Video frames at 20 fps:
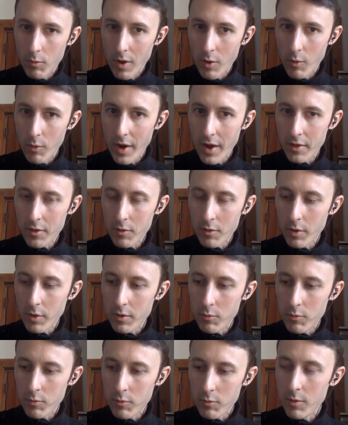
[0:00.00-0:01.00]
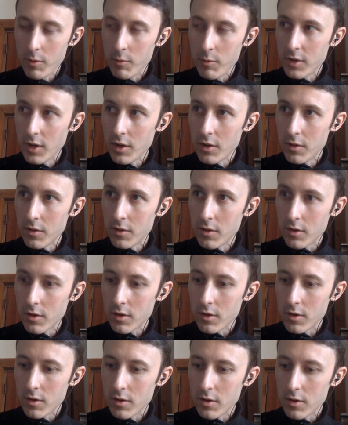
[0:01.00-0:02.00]
Well, rather what he would say, the
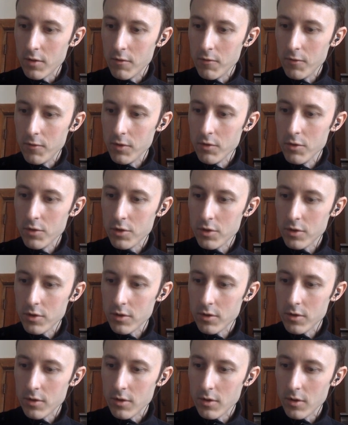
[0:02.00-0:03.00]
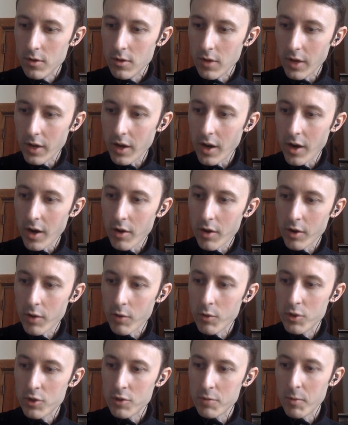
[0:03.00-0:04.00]
confusion, like hierarchy
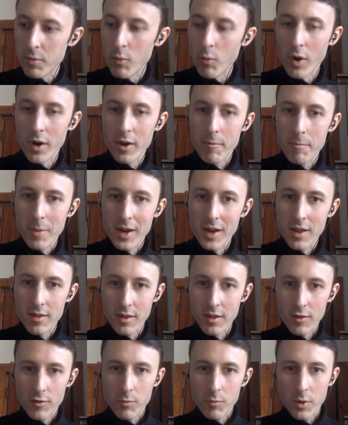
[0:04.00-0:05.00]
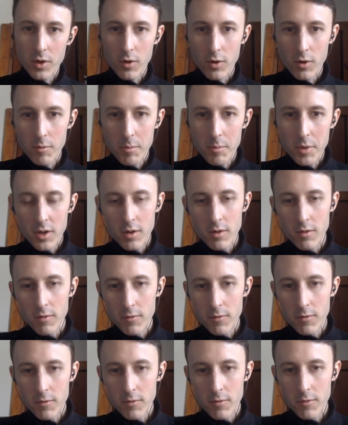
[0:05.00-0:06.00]
would just be one of many things we could be
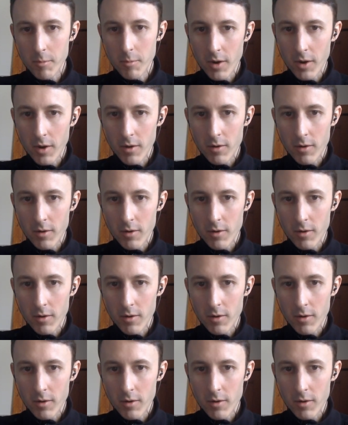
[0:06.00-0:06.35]
confused about,